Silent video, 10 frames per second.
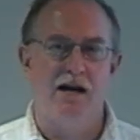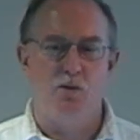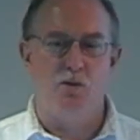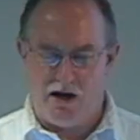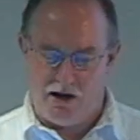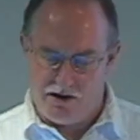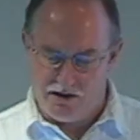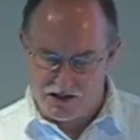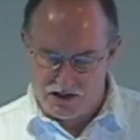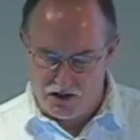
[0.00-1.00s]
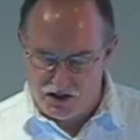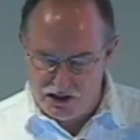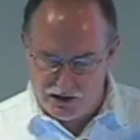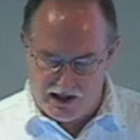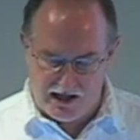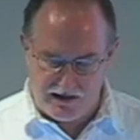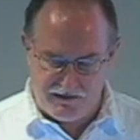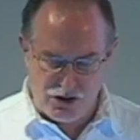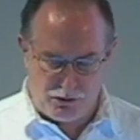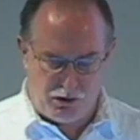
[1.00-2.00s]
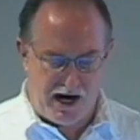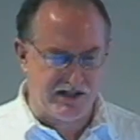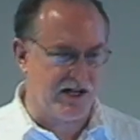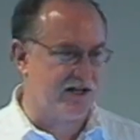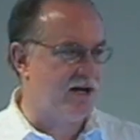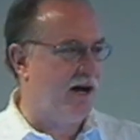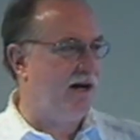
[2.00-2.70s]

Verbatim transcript: where the students do individual projects.